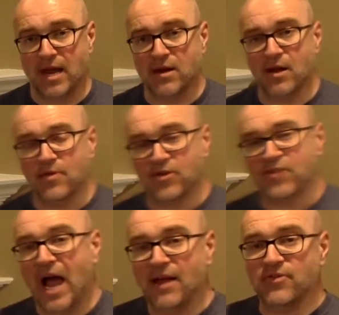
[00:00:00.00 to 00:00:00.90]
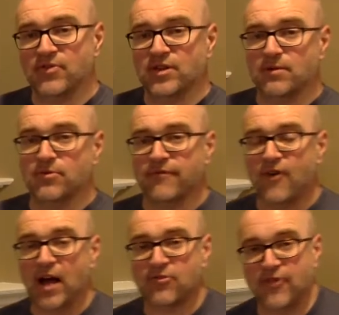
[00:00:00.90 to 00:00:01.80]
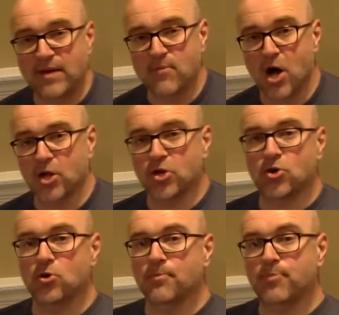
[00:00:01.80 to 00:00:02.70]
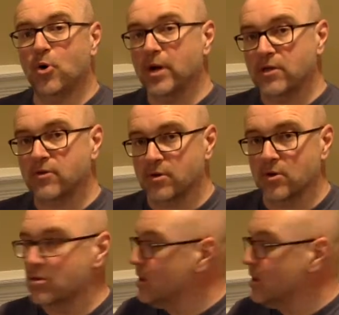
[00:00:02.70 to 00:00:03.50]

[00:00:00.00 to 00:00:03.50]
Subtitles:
And the side that the phosphate molecule points to